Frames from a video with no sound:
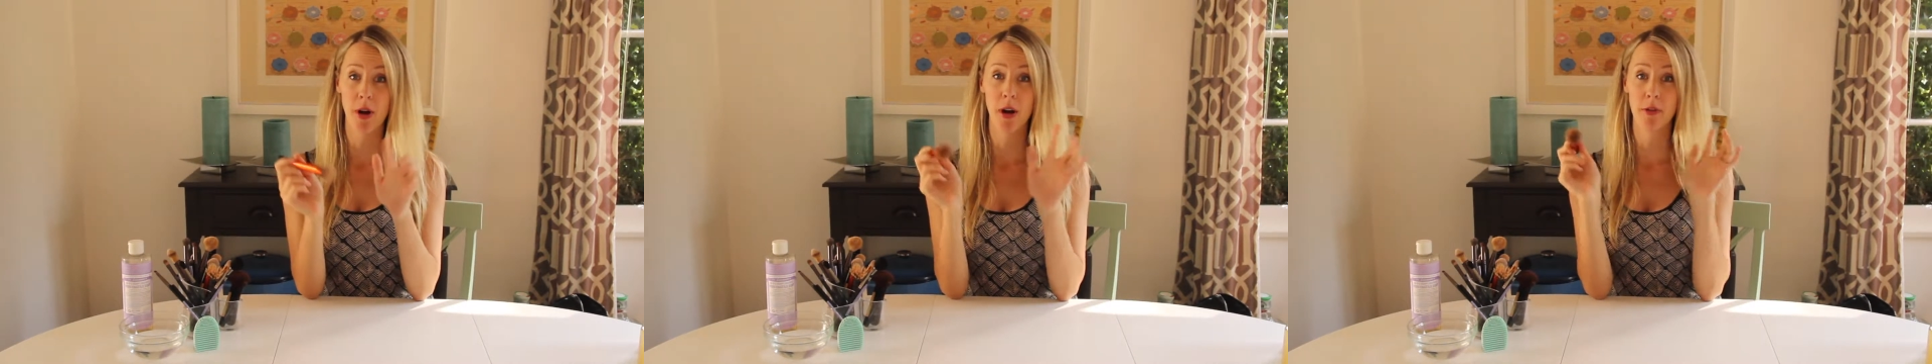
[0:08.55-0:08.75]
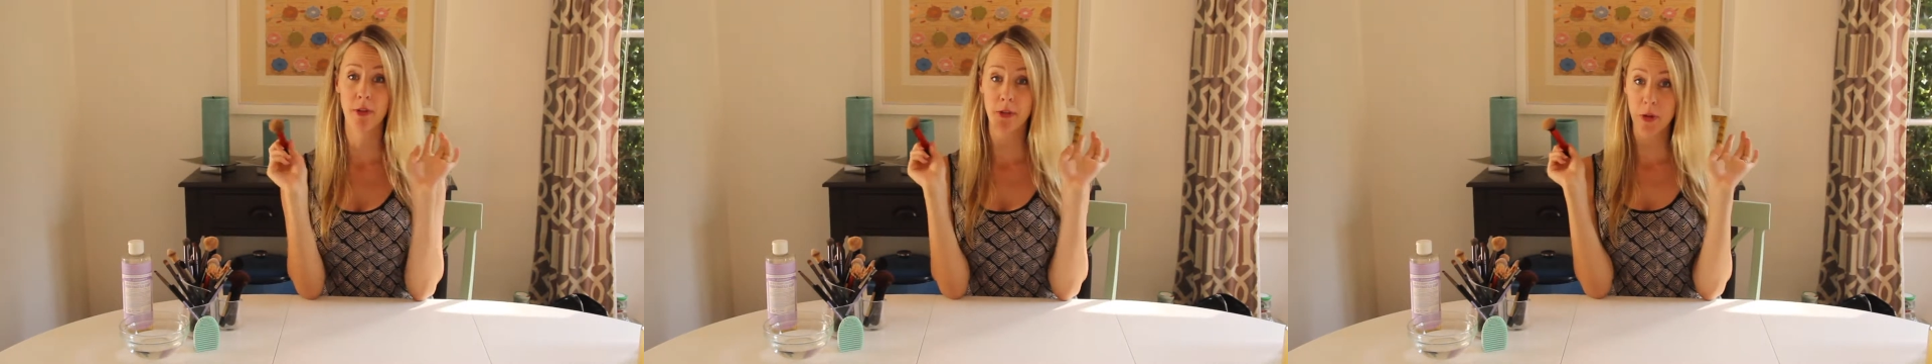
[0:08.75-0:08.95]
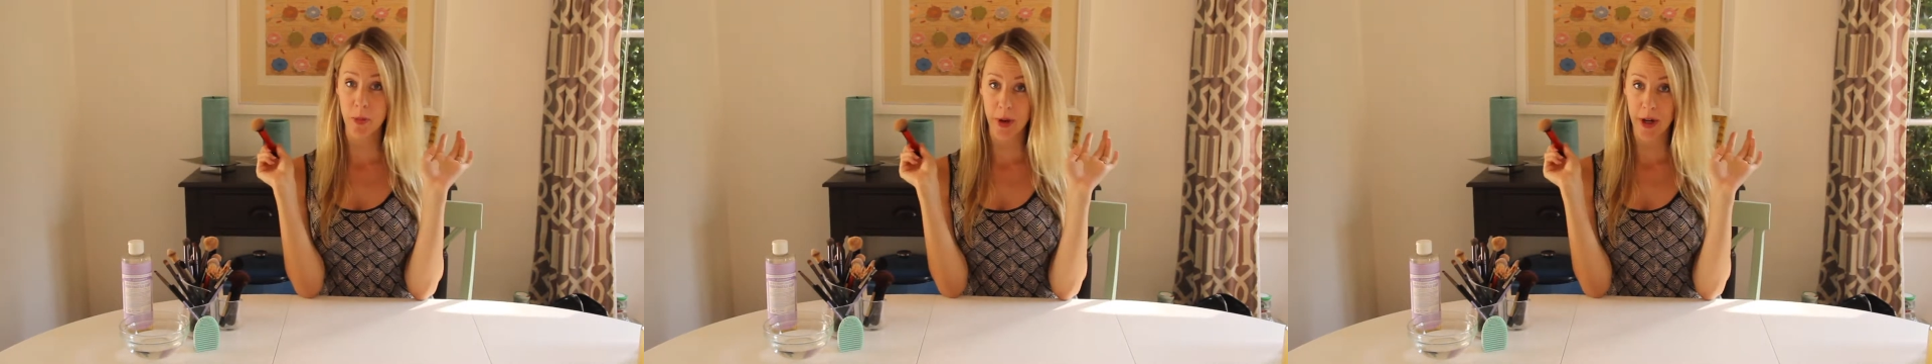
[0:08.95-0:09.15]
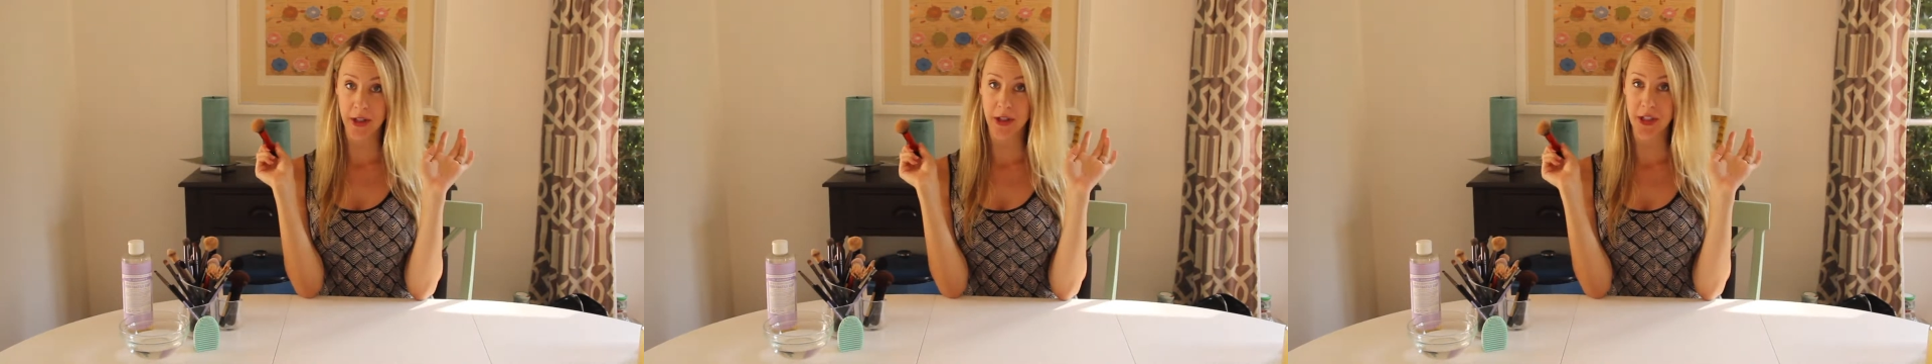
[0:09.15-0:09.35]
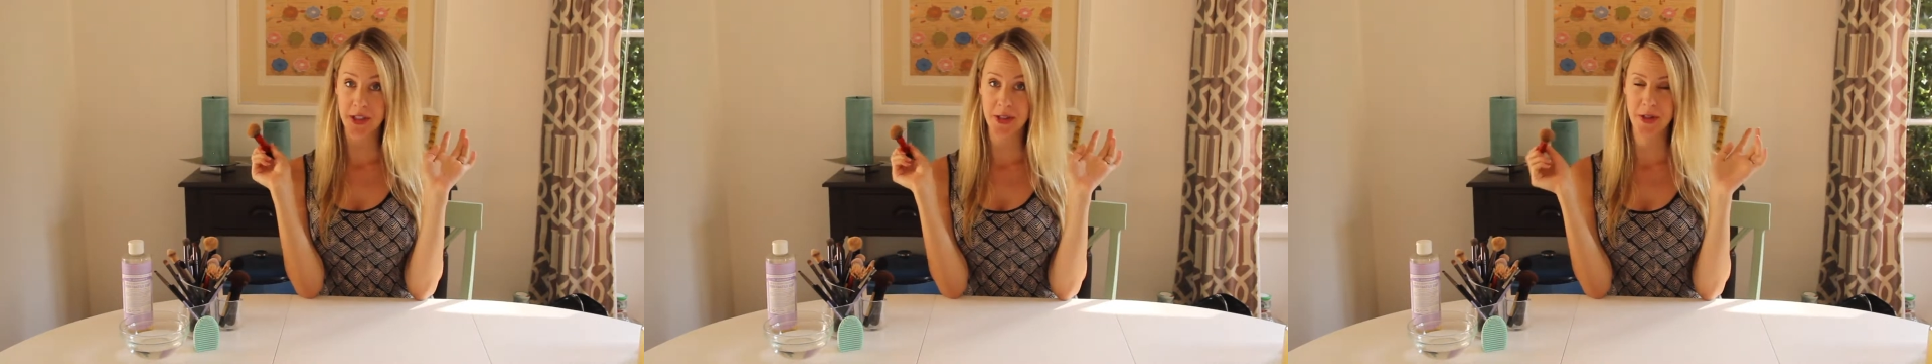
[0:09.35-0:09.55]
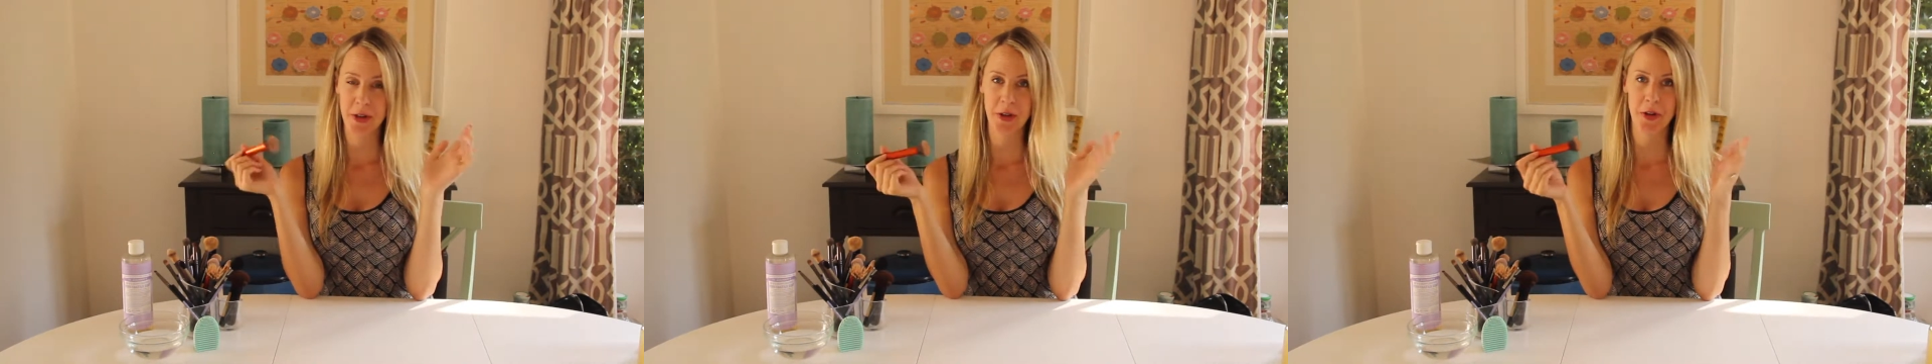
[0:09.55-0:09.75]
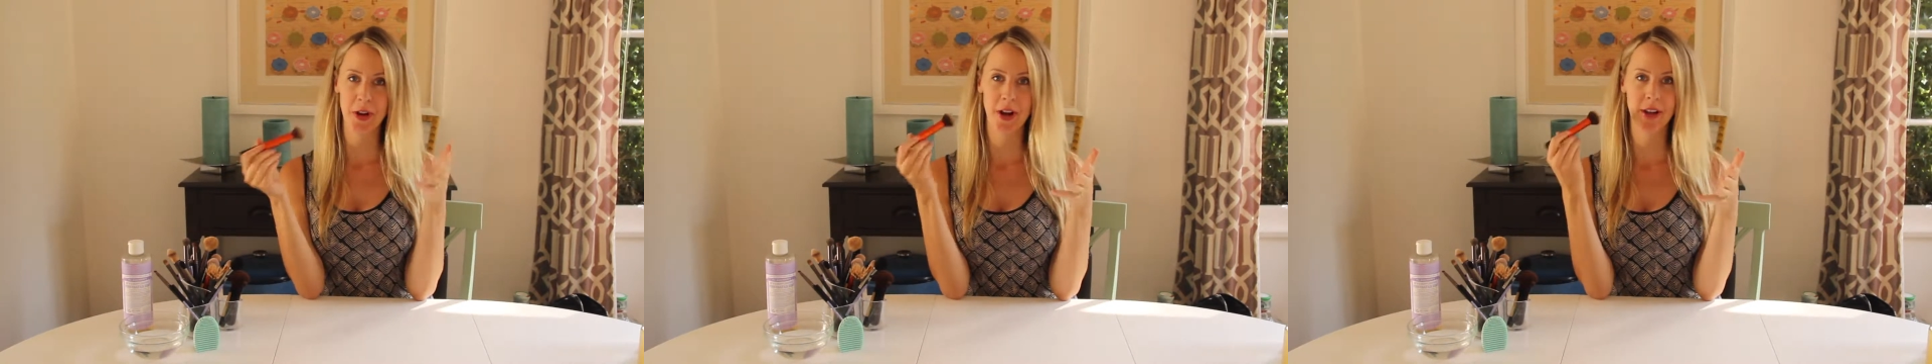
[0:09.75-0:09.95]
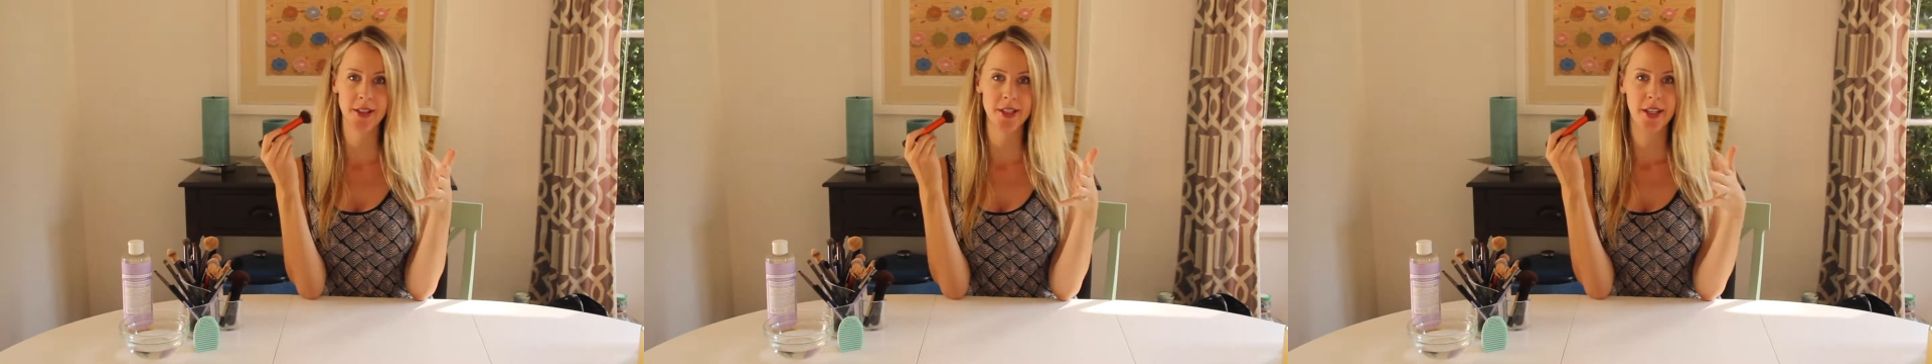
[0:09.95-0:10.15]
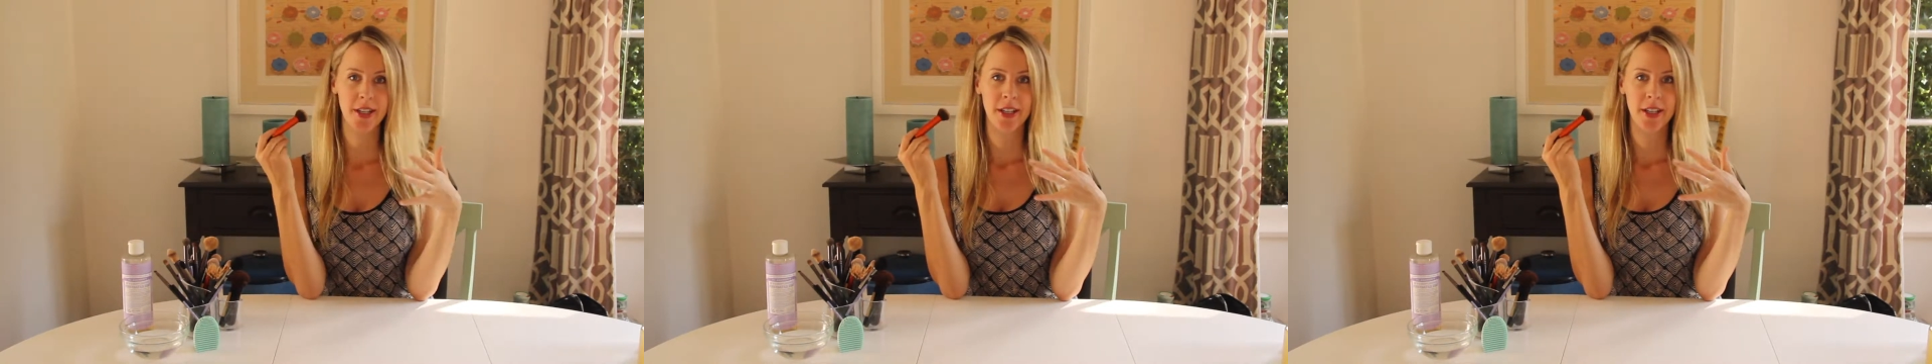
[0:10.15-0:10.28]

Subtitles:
off of your brushes so you're not